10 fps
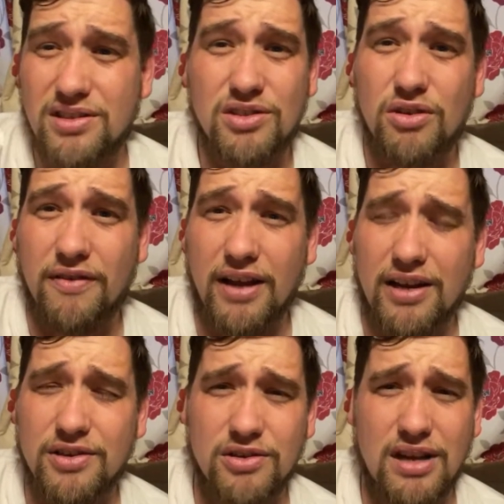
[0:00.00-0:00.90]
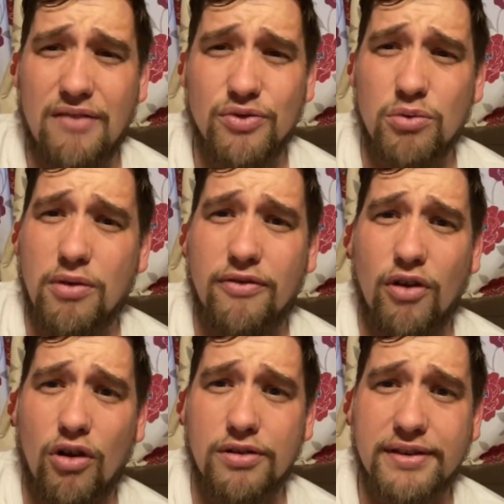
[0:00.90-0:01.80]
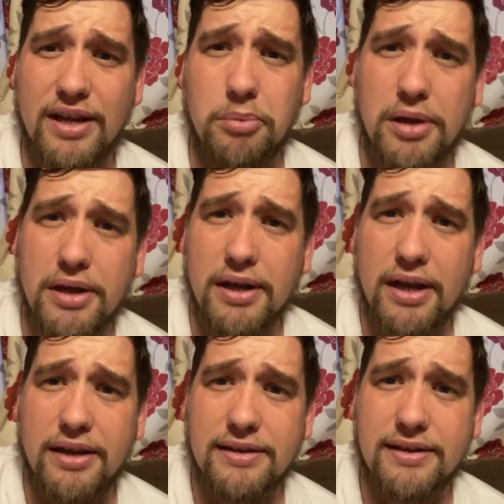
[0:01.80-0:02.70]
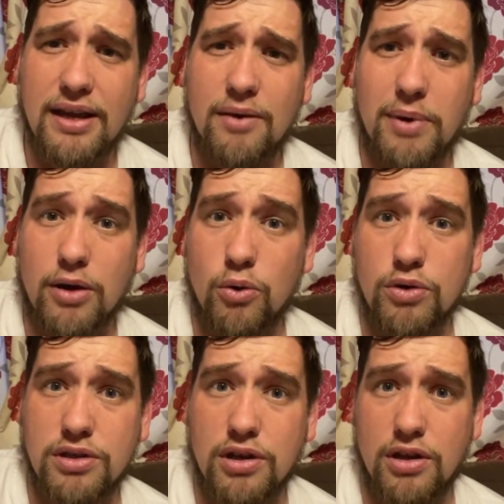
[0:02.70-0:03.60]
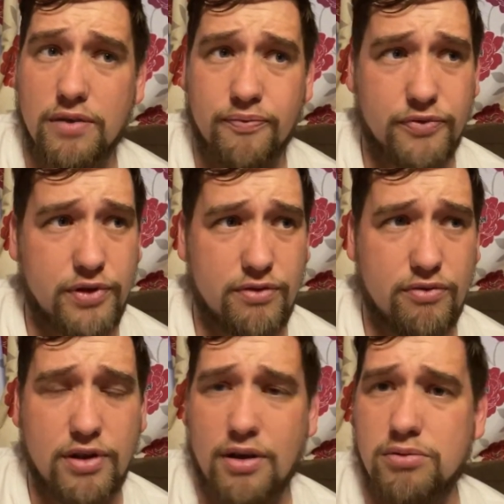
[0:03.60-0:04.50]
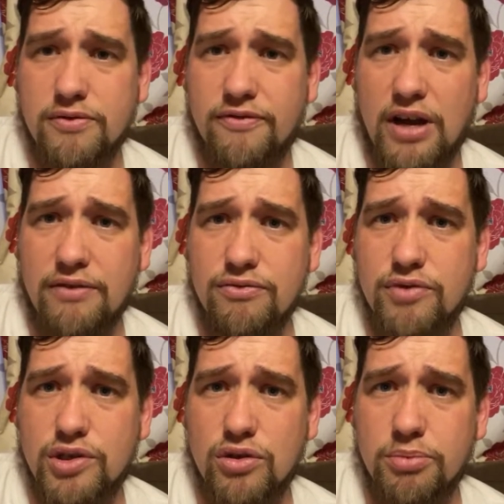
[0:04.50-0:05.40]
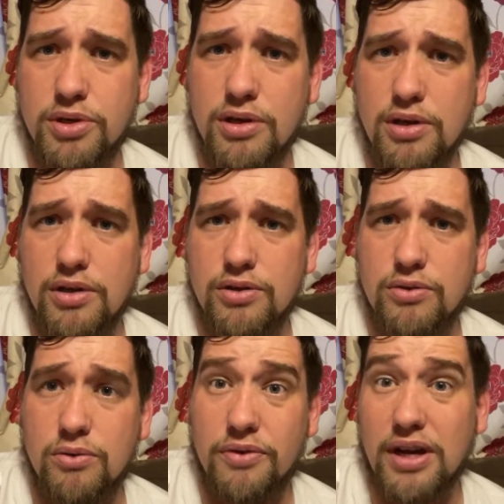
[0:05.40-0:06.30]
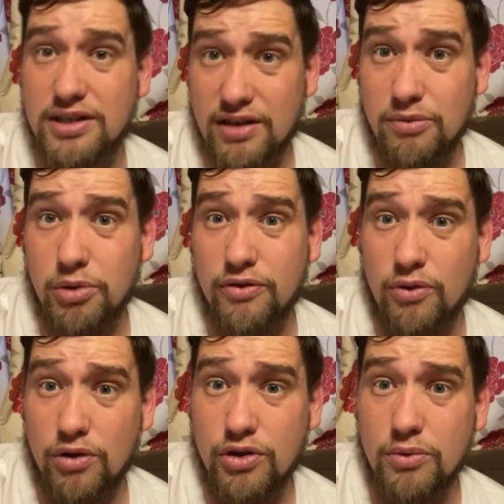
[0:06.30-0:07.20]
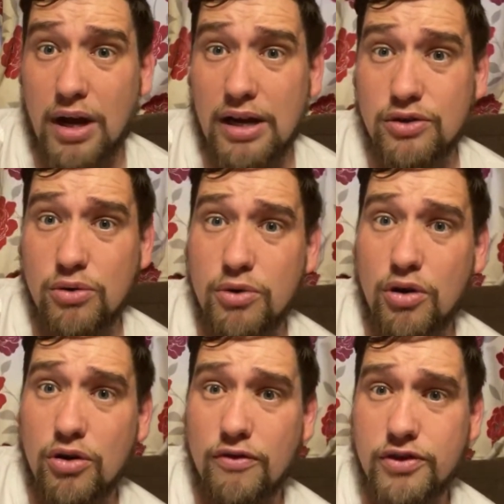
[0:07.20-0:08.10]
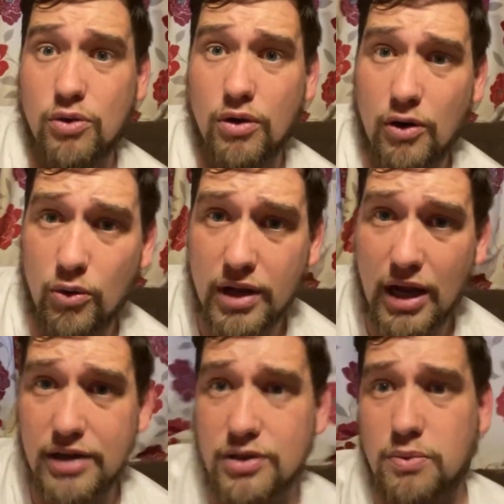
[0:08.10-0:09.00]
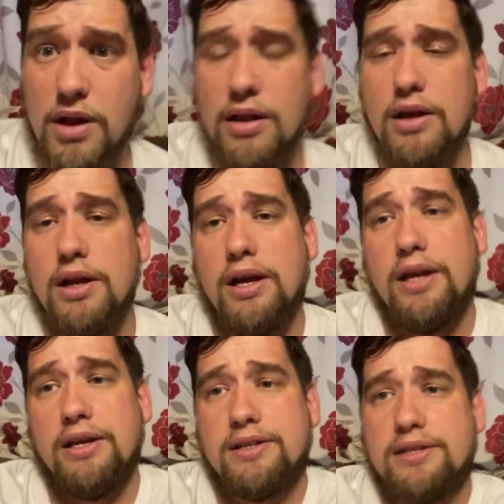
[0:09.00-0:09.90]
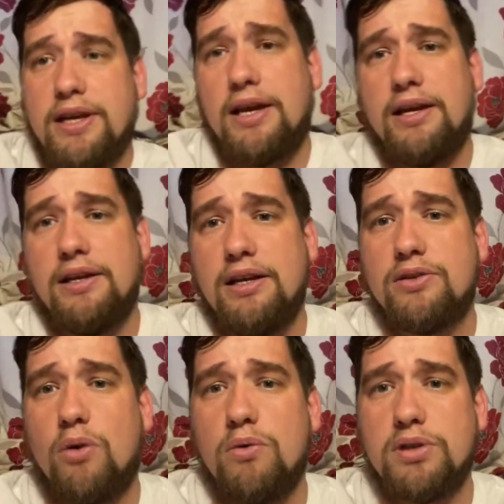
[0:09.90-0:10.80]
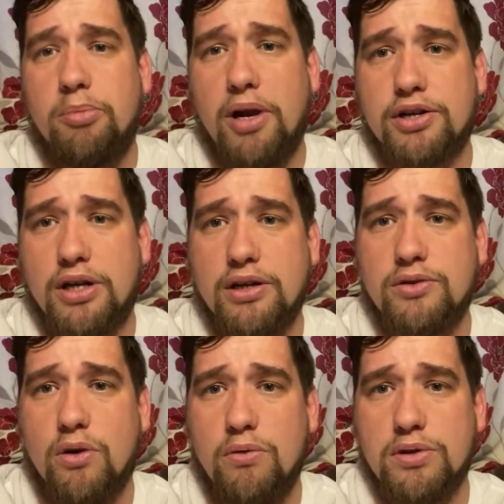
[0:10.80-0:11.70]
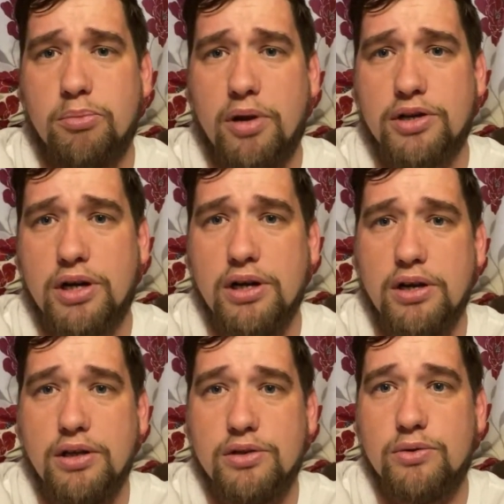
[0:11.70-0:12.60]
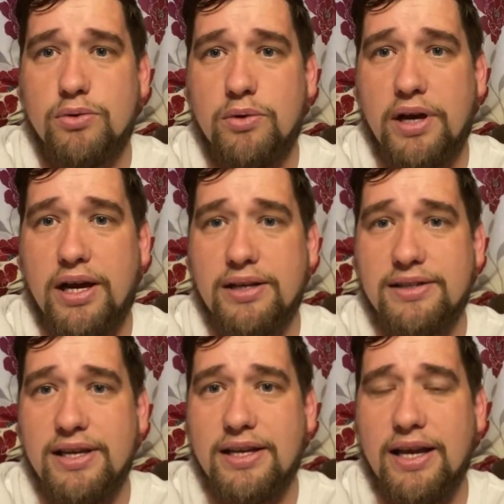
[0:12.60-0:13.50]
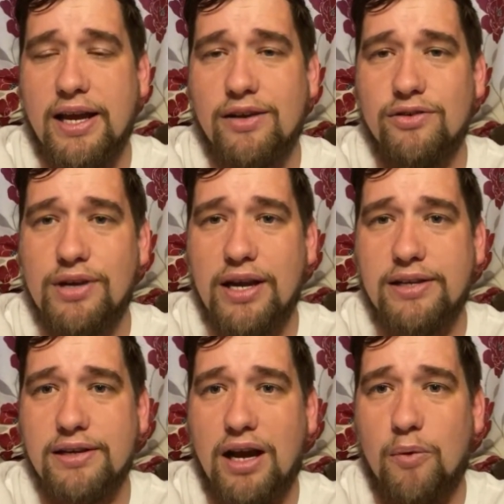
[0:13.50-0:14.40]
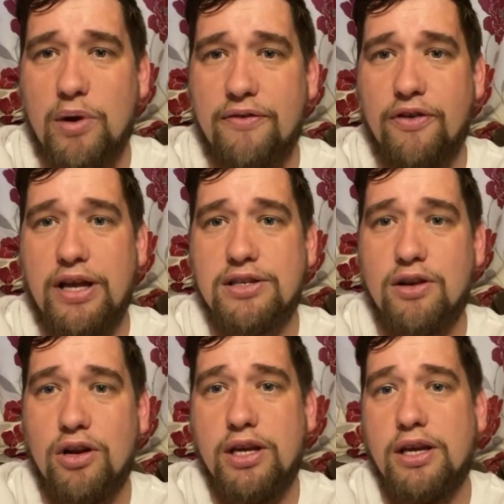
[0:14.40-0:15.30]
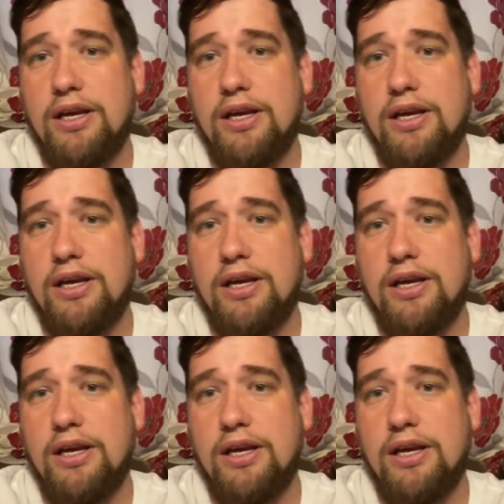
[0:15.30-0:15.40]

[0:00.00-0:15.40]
and stuff like that because I haven't done one for a long time. And we're close to 3,500 subs. So thanks everybody for the new guys coming on, obviously all the old guys as well. And it's always a pleasure. It's always a pleasure. So take care, good night, and wait for a nice lolly.